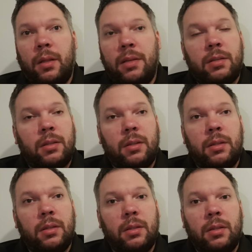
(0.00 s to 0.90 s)

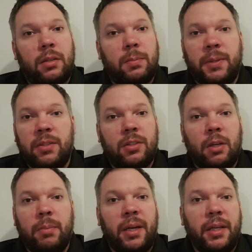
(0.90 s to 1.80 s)
there's been
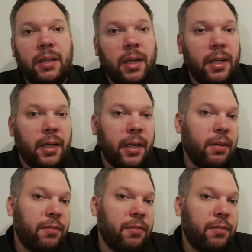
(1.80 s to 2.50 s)
so many lately, and